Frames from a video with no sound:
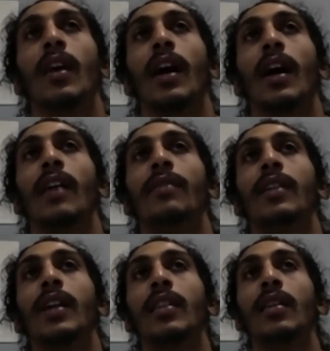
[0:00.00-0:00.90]
I feel
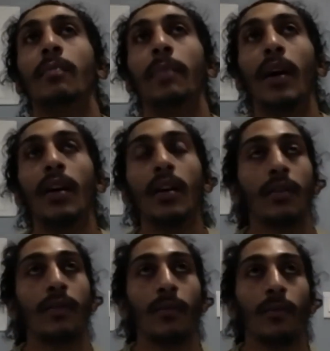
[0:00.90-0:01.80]
like the bug
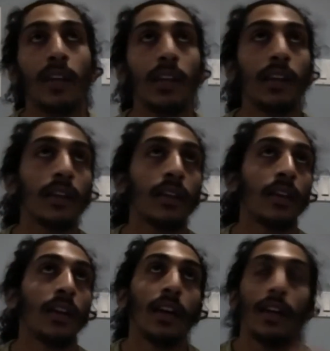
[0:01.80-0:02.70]
for winning,
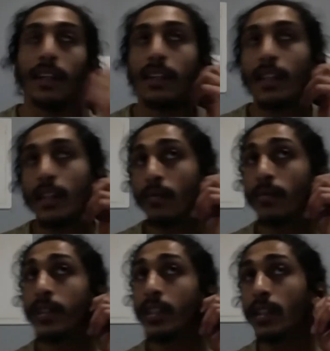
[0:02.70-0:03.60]
it didn't
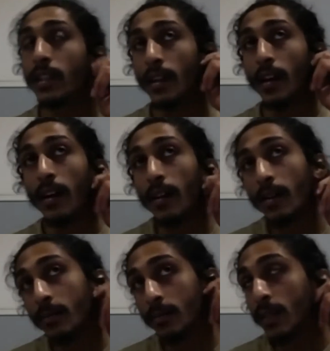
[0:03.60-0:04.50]
really
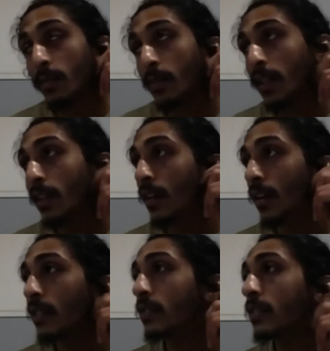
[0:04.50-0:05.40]
come to me
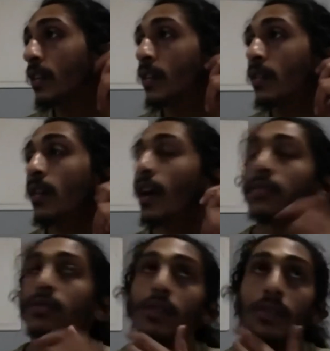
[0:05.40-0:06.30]
until I
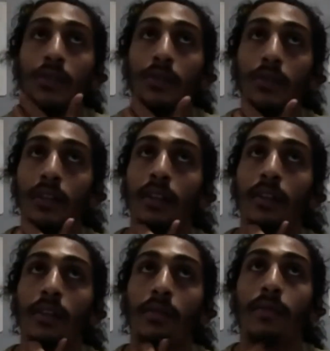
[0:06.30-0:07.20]
started
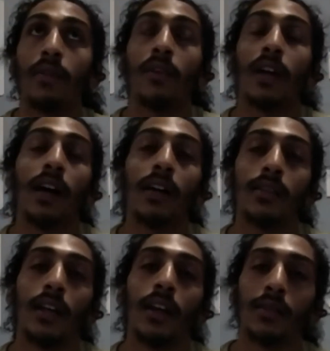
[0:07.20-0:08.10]
doing full
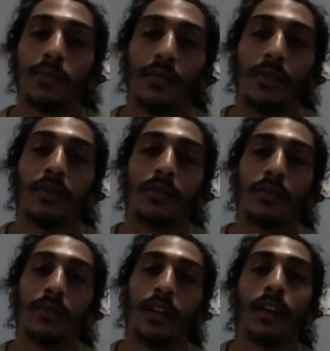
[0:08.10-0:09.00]
contact sports.
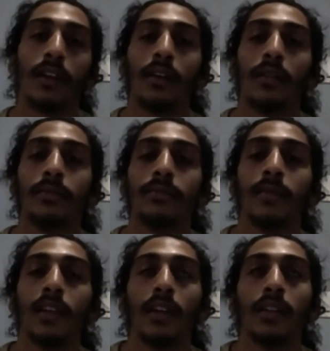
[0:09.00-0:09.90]
Like um,
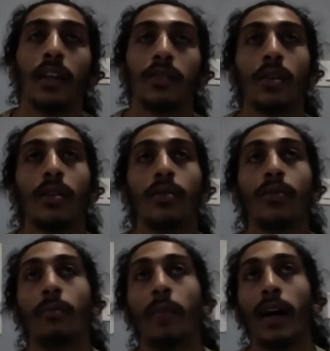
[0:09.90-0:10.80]
so I started
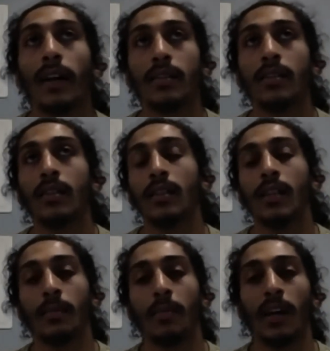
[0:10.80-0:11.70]
doing boxing,
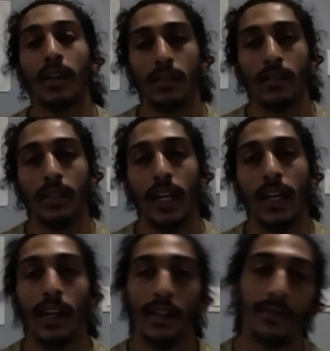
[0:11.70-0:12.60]
kickboxing, that
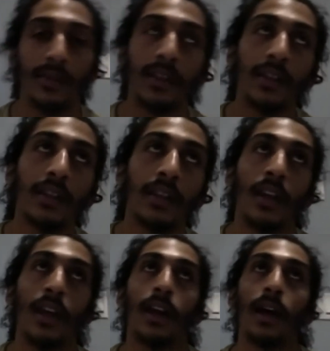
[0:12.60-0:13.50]
kind of winning.
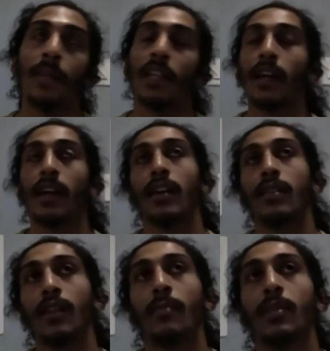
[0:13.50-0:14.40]
I mean that kind of
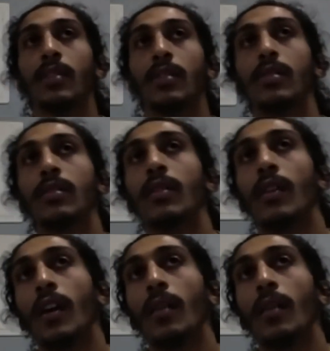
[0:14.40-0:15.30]
competition
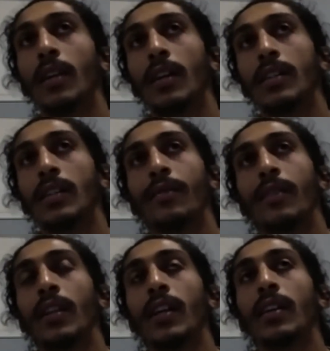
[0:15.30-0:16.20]
because I
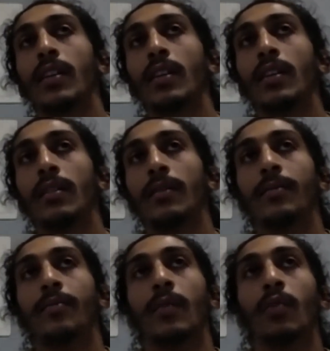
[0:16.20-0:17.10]
feel like the
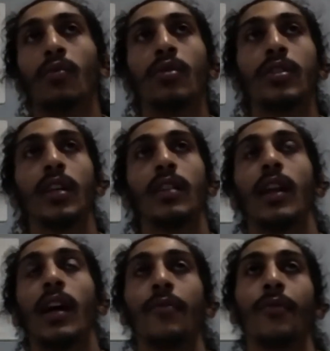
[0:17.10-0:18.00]
the rule set that
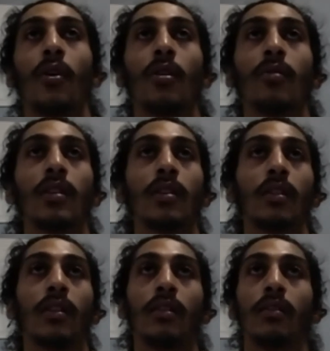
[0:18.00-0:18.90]
I fought with
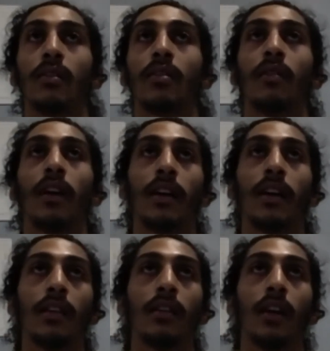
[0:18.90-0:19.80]
in
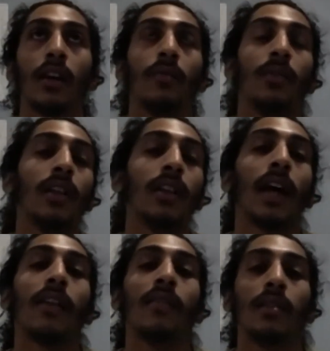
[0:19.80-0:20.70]
karate we didn't
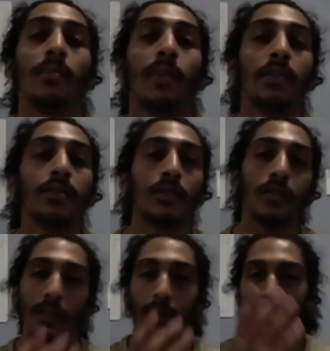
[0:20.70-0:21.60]
have any punches
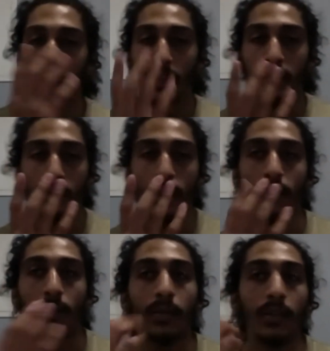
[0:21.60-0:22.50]
to the face. Like
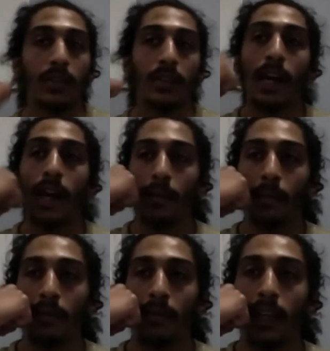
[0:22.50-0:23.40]
we would stop
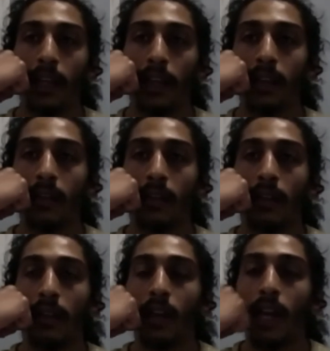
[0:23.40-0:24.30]
right here,
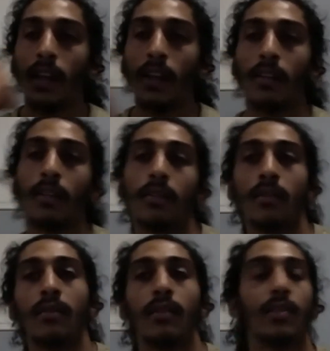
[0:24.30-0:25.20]
mm-hmm. and then
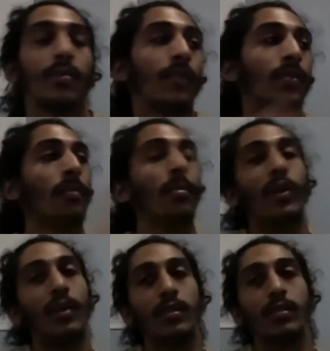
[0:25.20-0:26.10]
like you'd have to
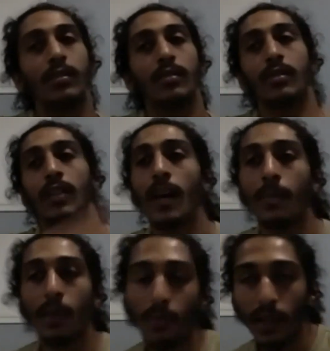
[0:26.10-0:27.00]
punch, stop,
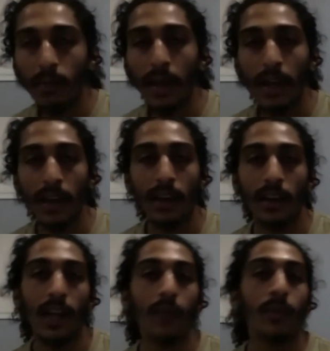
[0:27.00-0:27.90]
and bring it back, and
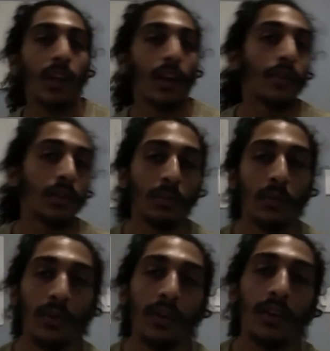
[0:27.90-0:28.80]
that would count as a
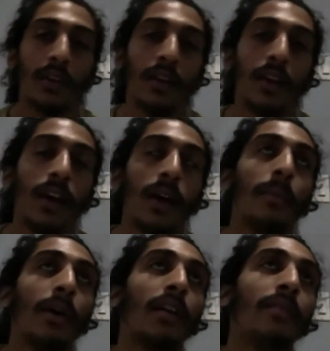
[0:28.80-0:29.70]
point.
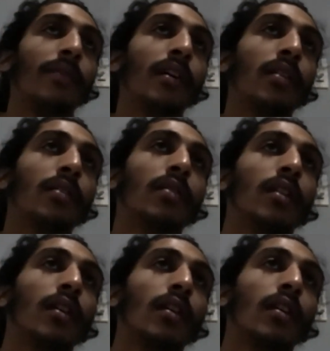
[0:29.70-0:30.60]
But I felt
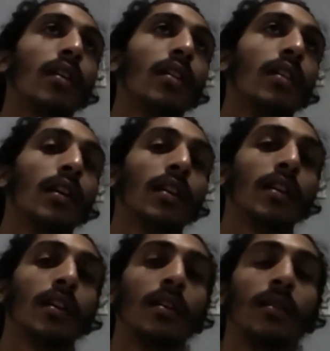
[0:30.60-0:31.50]
like
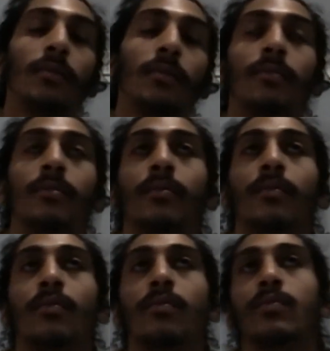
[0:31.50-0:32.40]
um
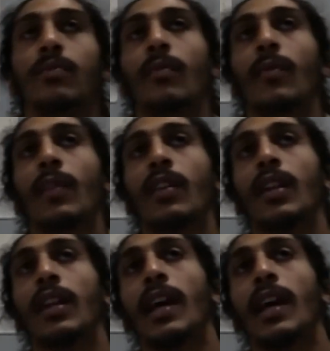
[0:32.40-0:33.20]
like that